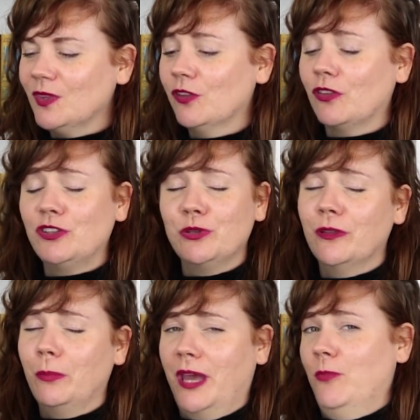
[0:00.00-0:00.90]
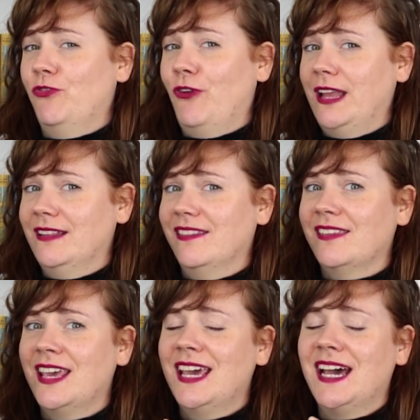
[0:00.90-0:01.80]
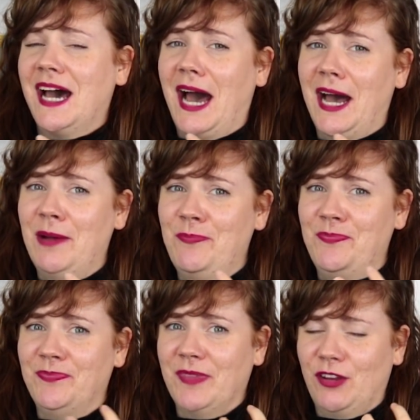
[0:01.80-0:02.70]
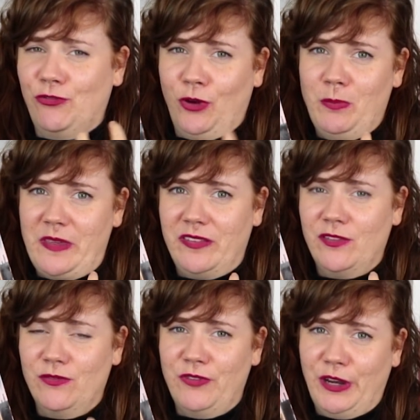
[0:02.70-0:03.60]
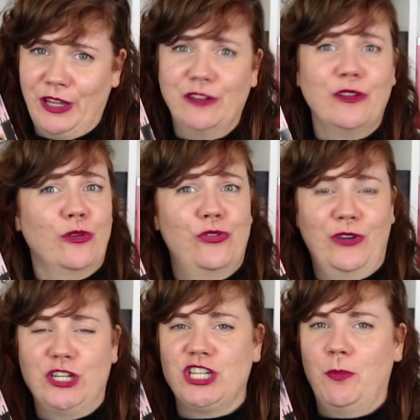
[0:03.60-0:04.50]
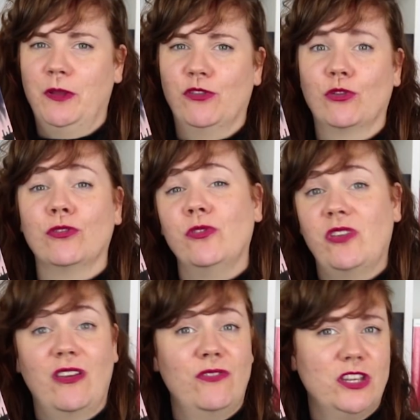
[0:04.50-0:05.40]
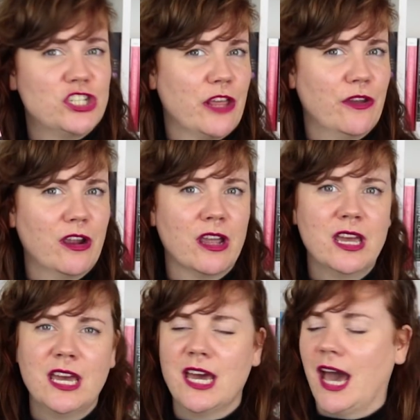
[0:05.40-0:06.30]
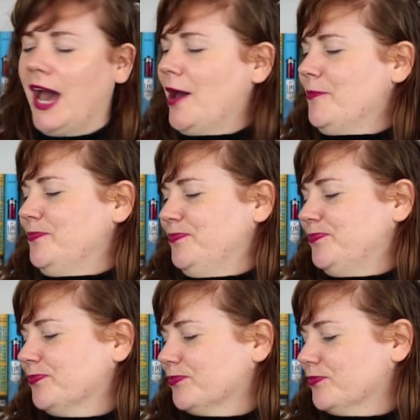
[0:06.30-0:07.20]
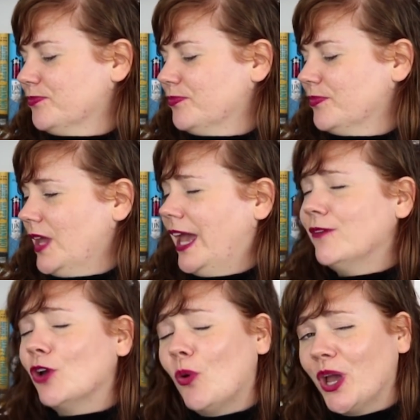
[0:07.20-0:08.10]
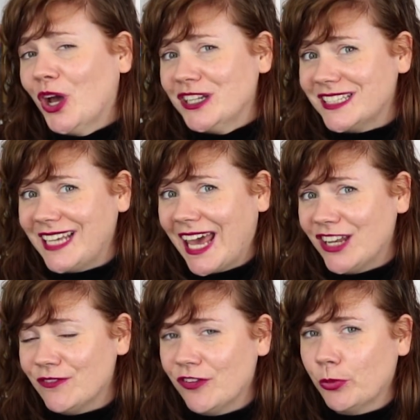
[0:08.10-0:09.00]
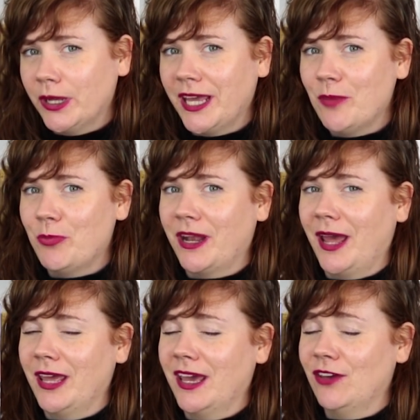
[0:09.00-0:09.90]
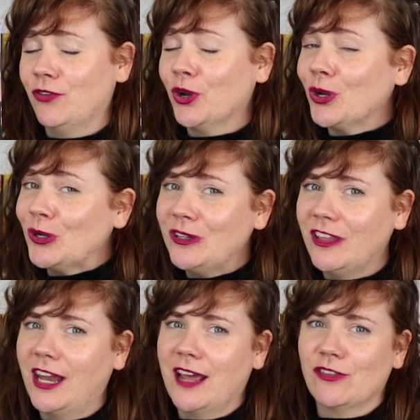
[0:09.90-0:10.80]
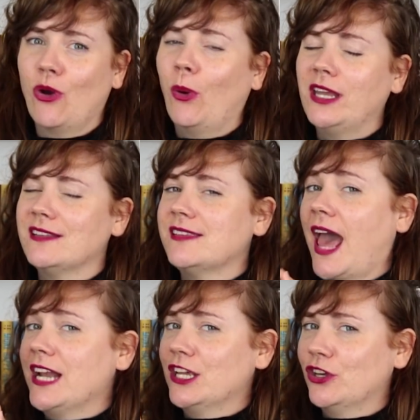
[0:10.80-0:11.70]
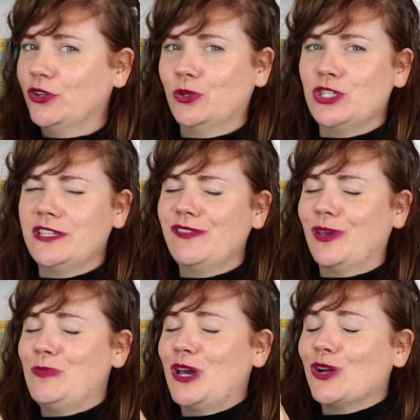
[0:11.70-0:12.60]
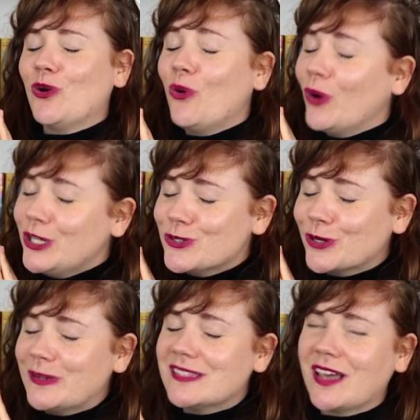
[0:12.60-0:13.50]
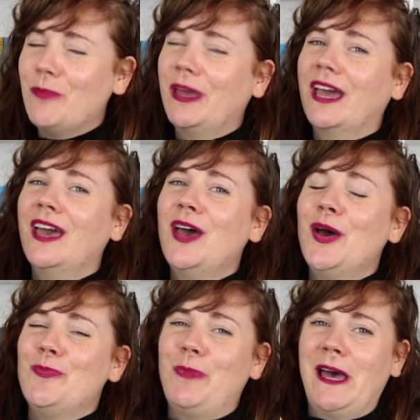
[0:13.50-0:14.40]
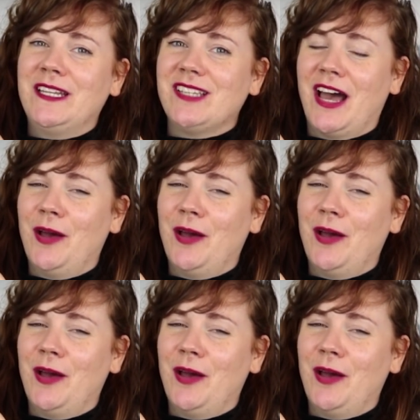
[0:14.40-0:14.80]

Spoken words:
So the two of them become friends and form this very close friendship and sort of save each other. I haven't quite gotten to the end of this one yet, but I've heard that it has quite a sad conclusion, so I'm not quite sure what's coming, but